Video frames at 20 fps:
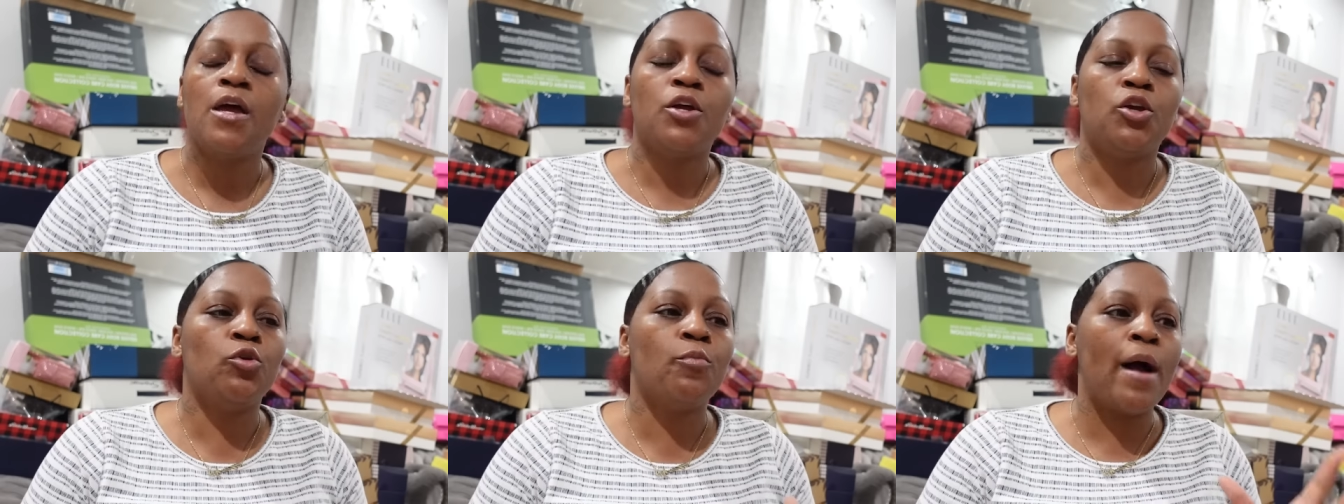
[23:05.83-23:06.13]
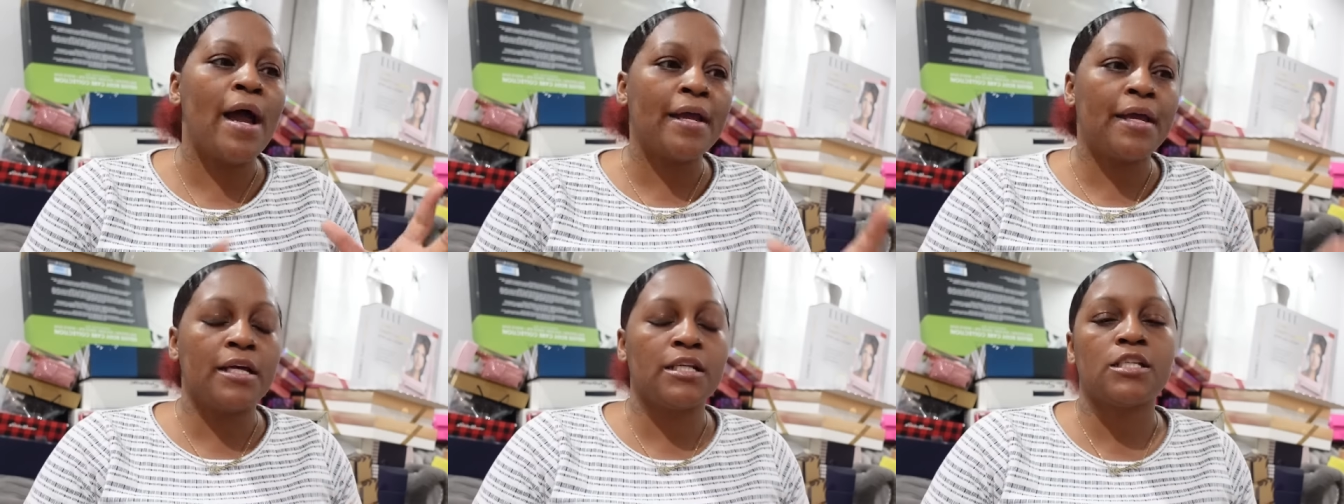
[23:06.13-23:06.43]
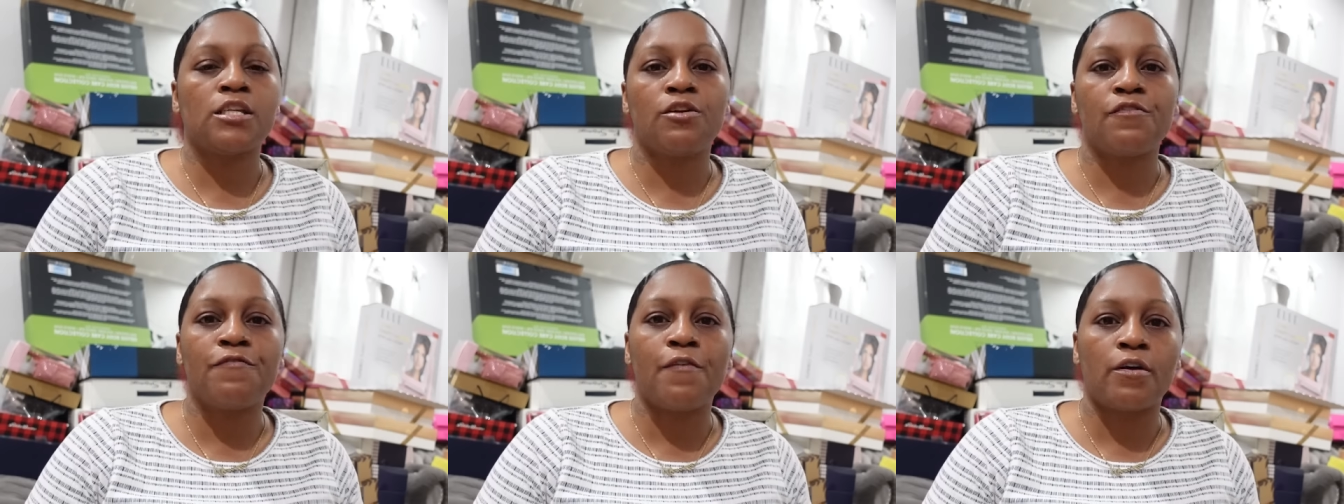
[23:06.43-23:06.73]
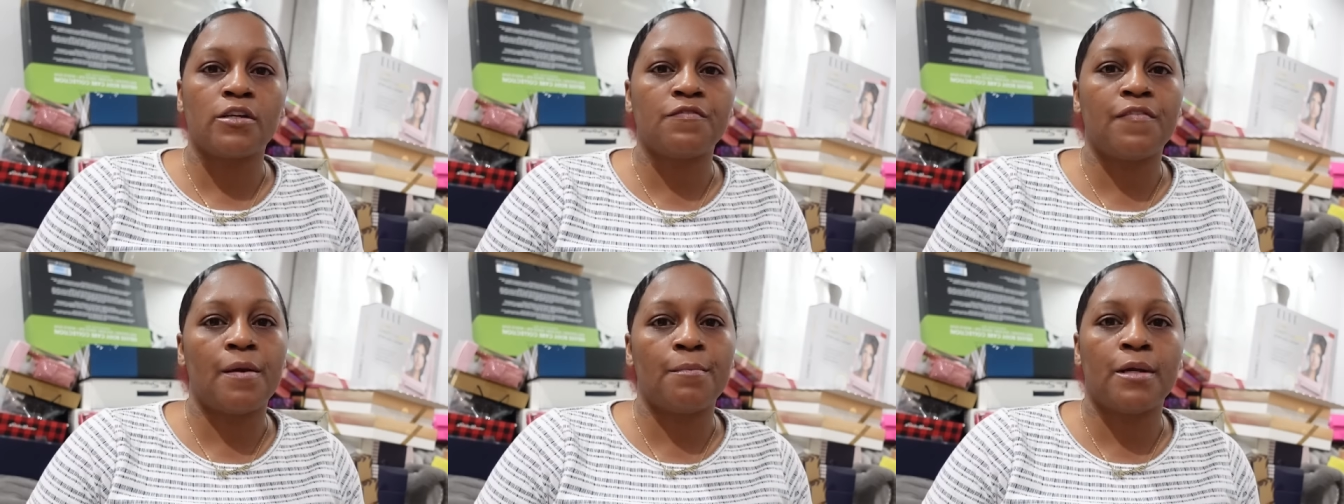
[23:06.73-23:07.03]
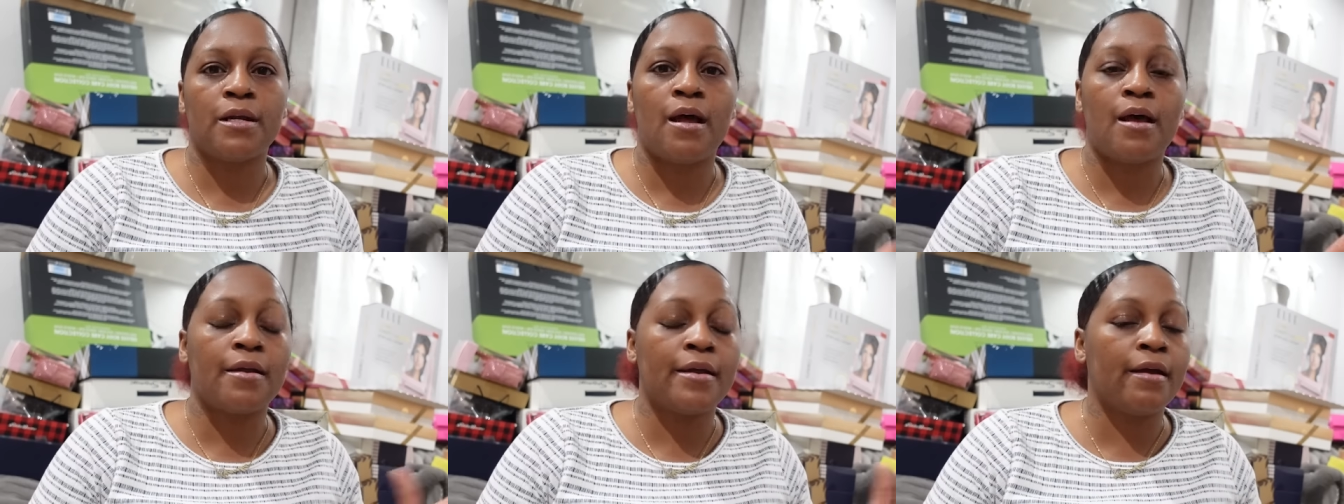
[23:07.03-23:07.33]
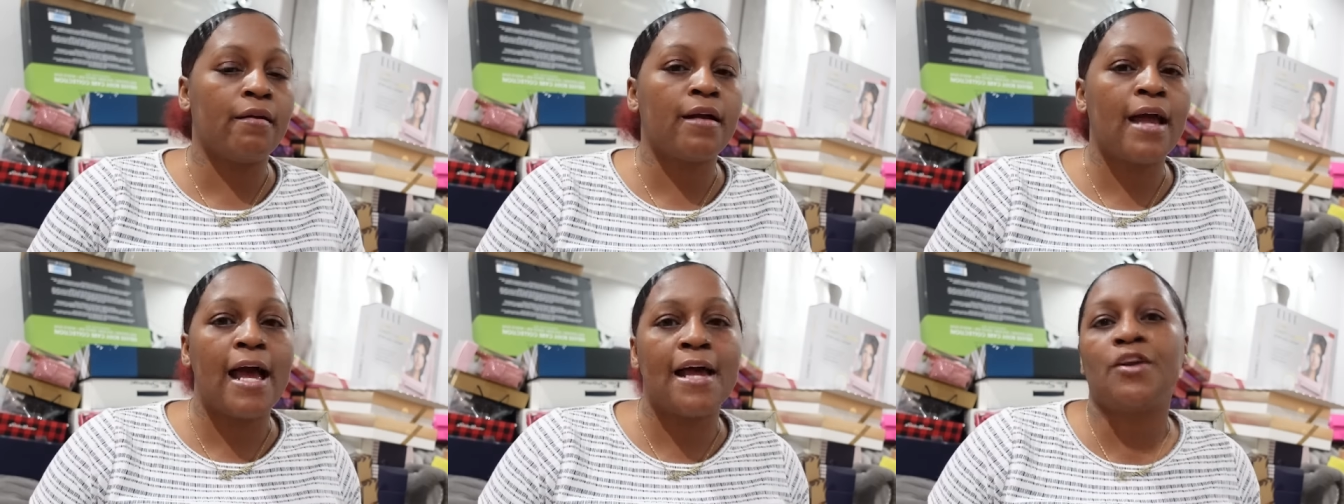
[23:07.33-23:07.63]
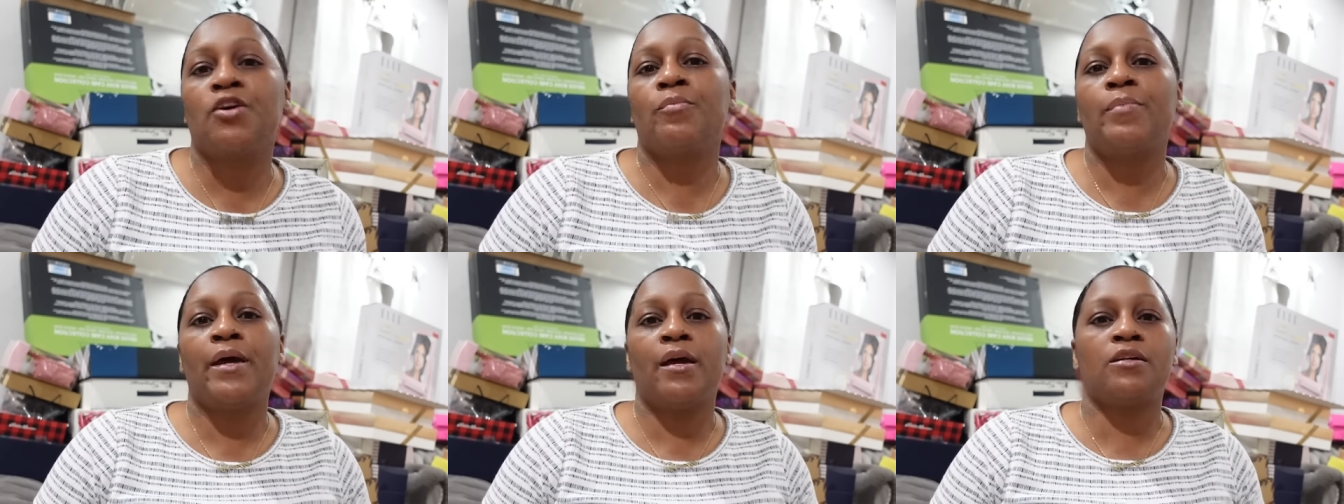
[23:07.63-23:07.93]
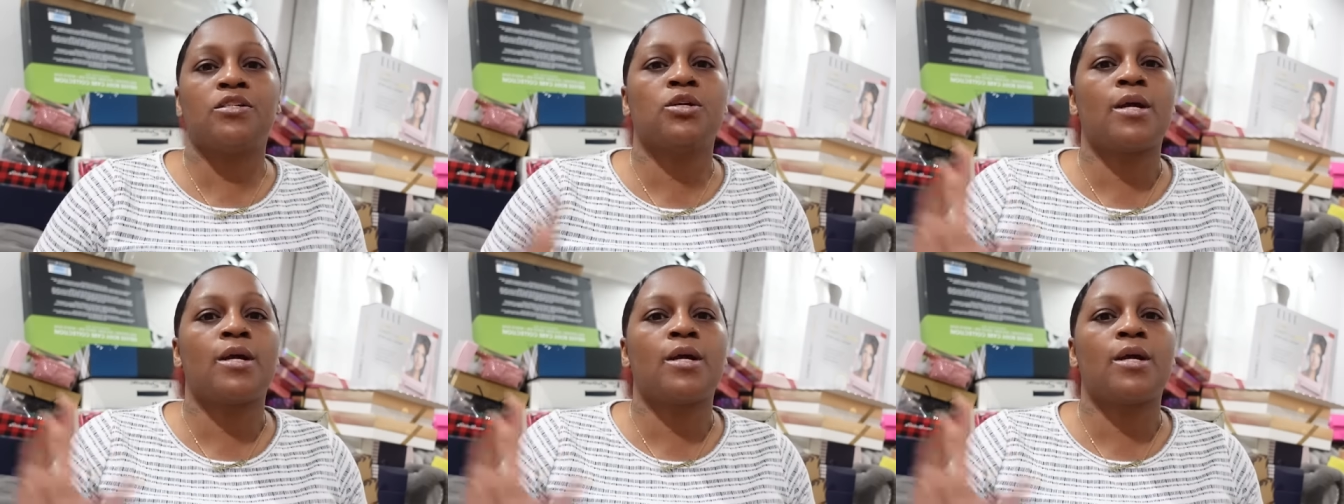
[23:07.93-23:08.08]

You might get to the first family dollar, they don't got no bells.